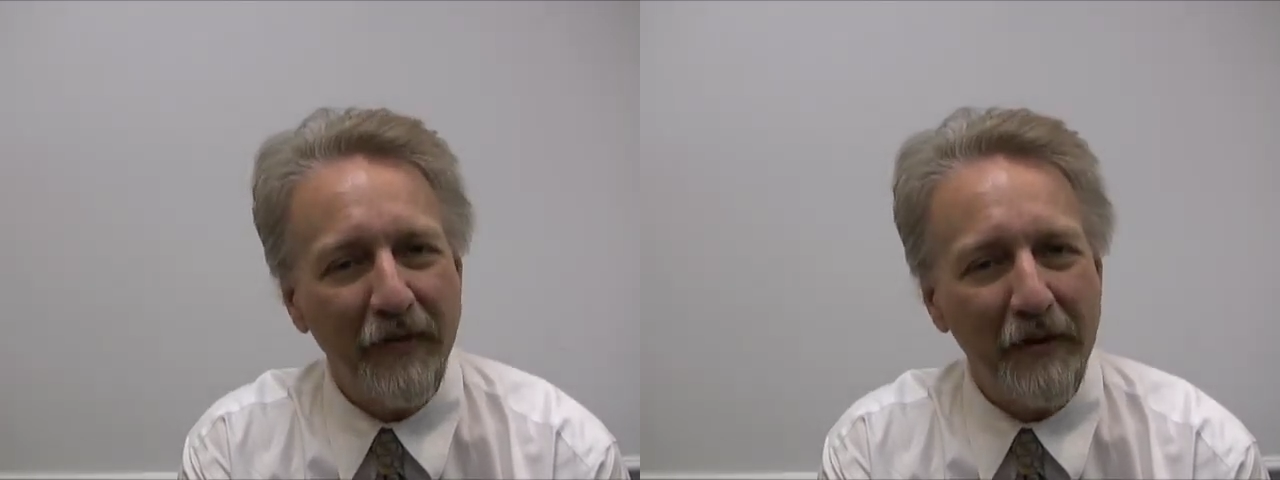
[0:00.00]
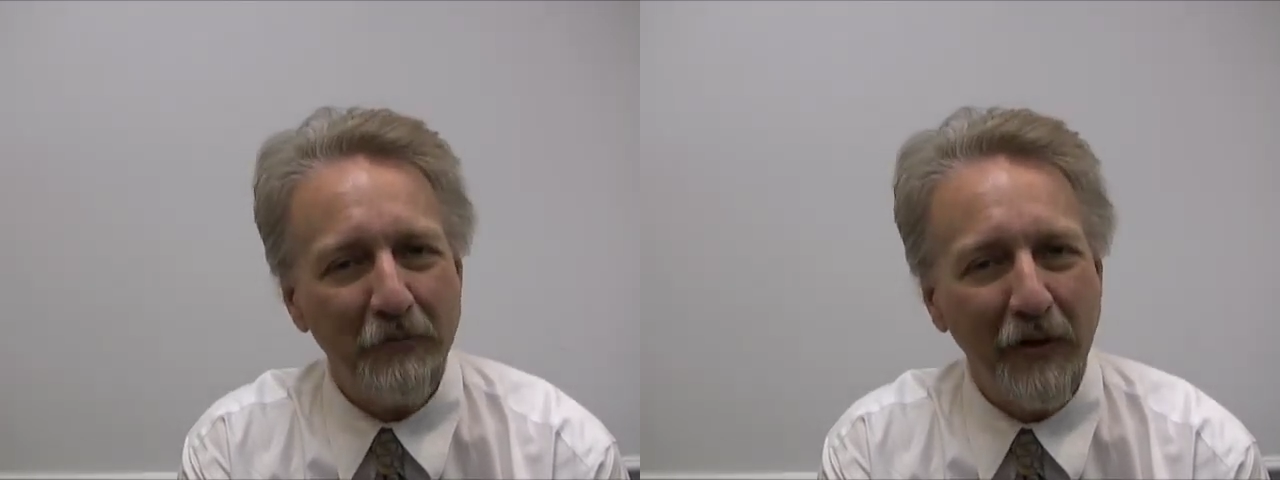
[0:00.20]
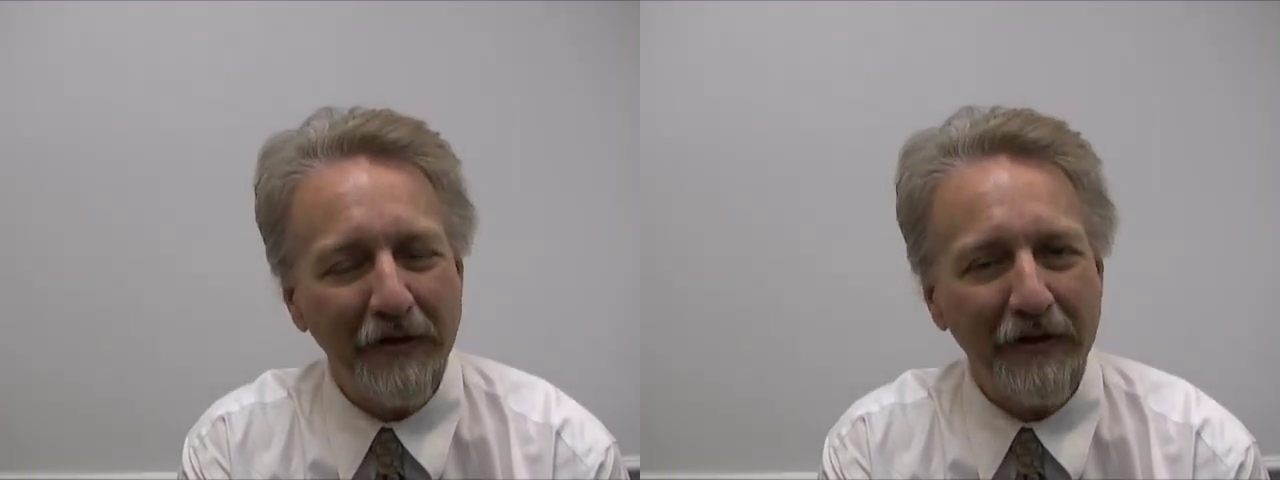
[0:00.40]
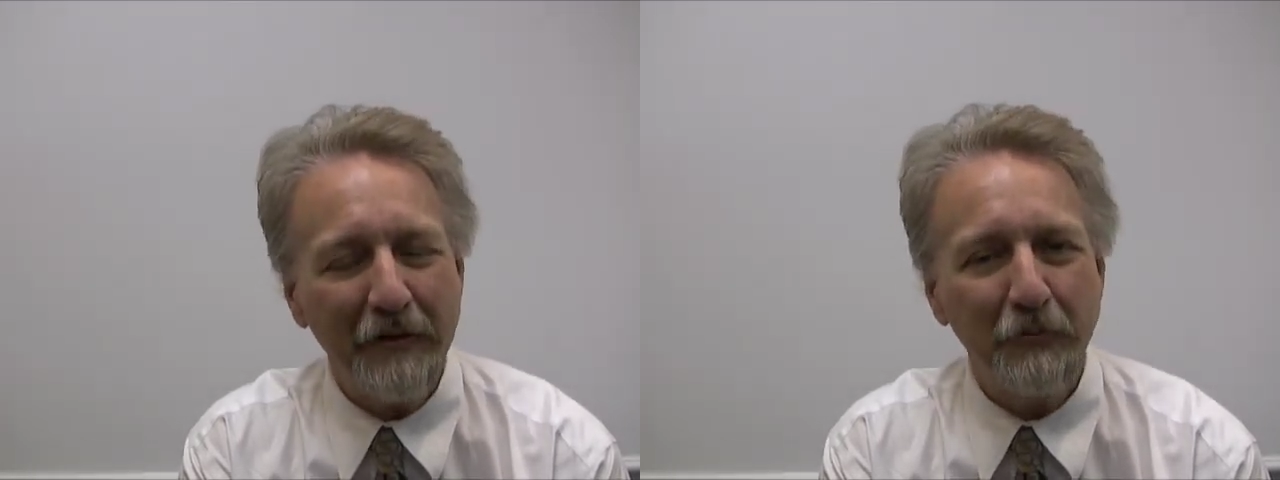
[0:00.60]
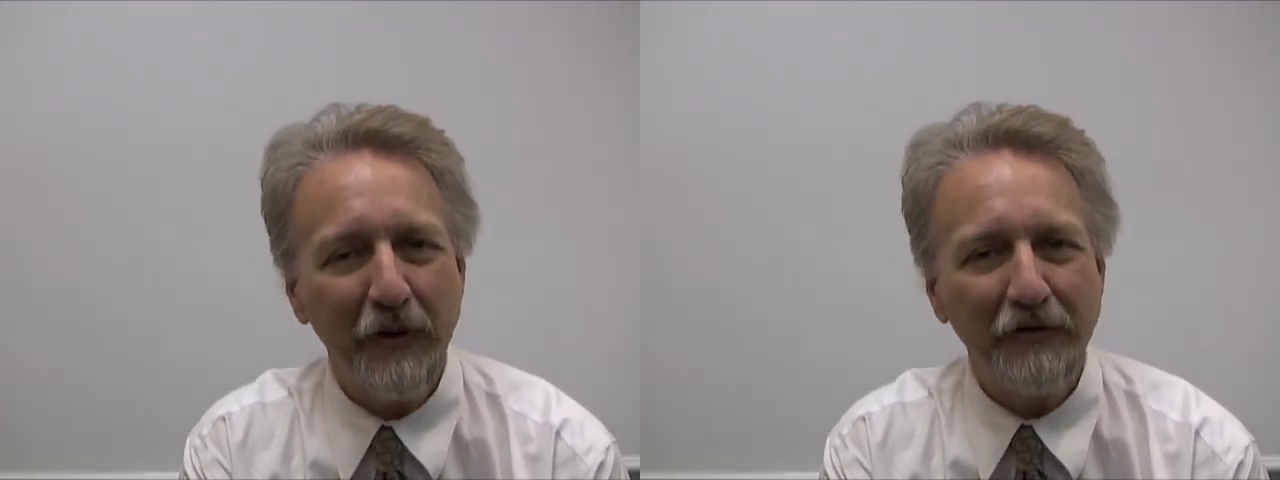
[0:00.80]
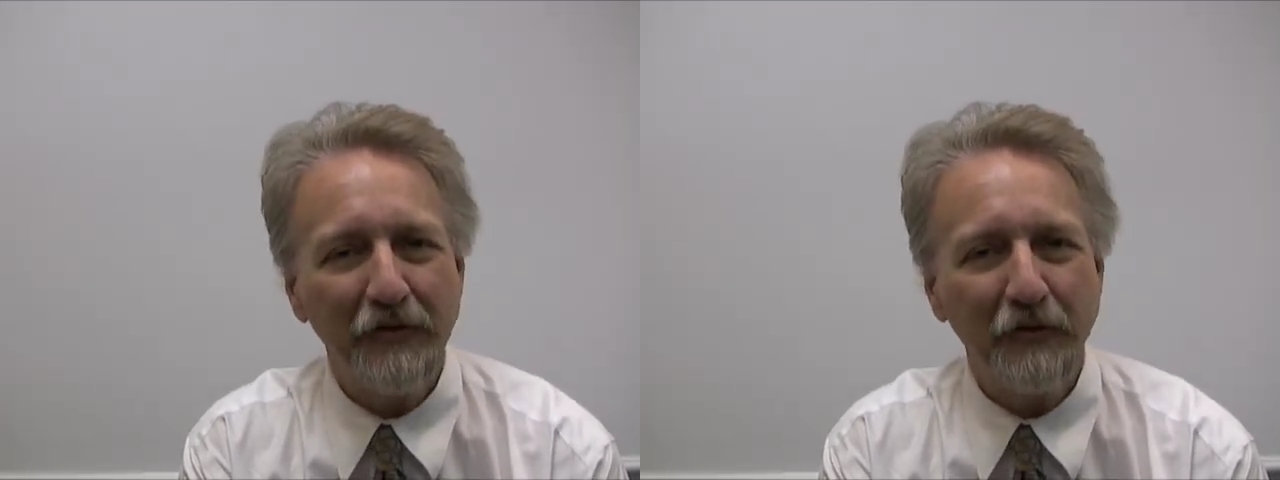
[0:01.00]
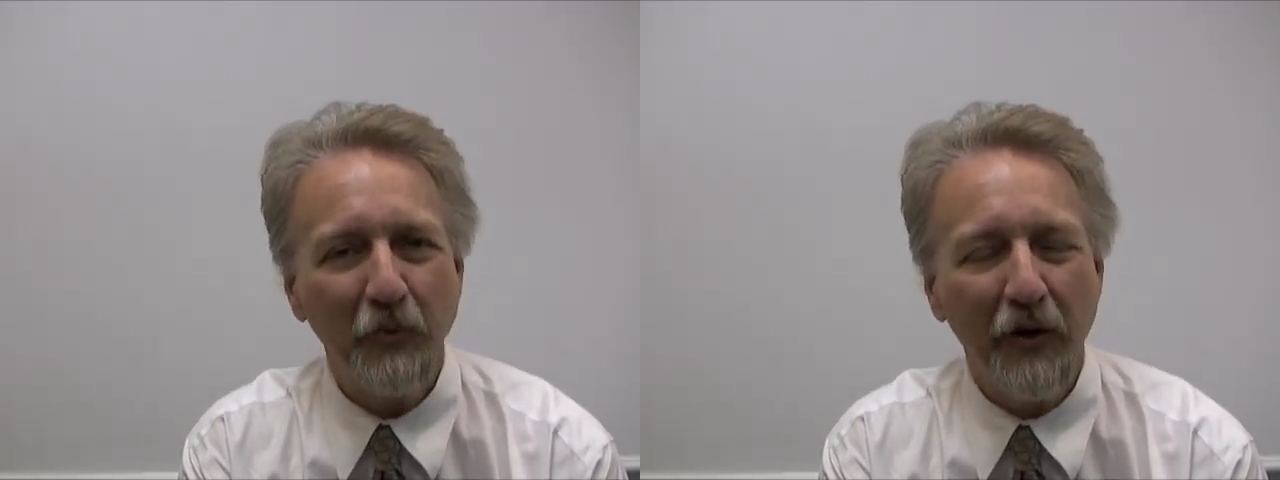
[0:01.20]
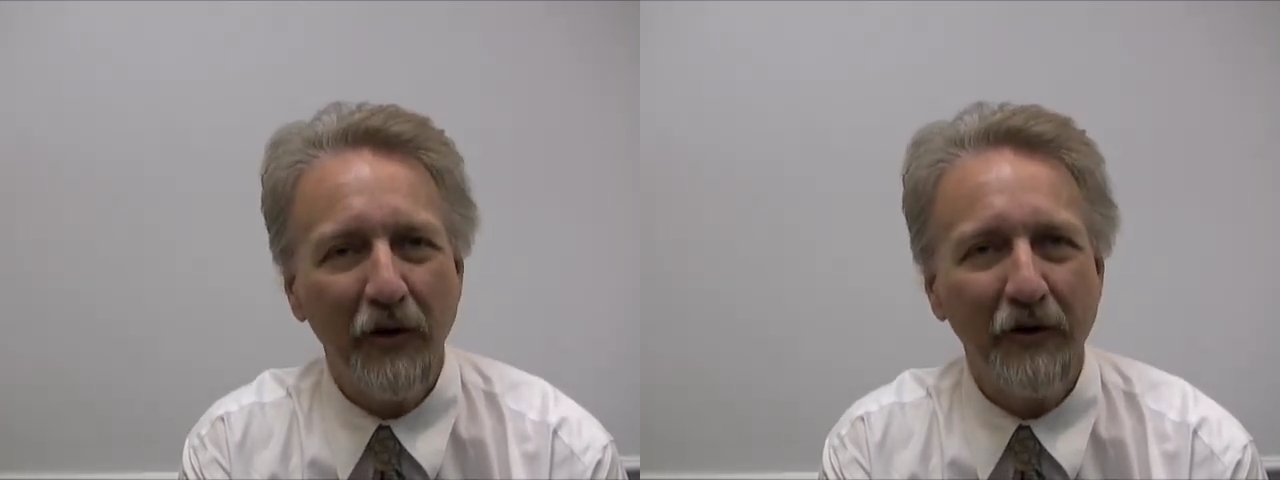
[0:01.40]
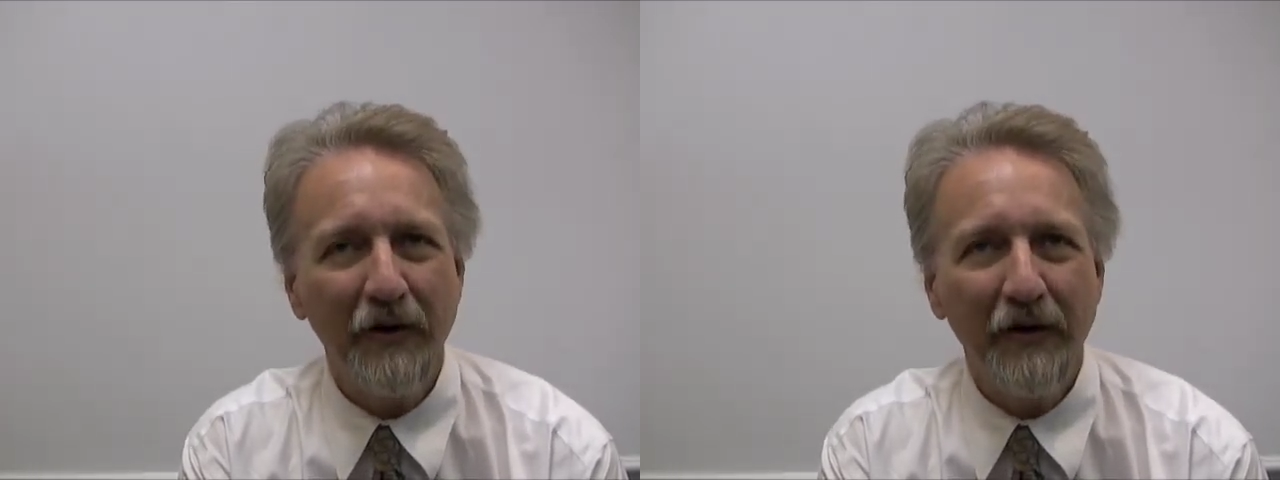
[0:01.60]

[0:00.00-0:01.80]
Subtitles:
that money in places where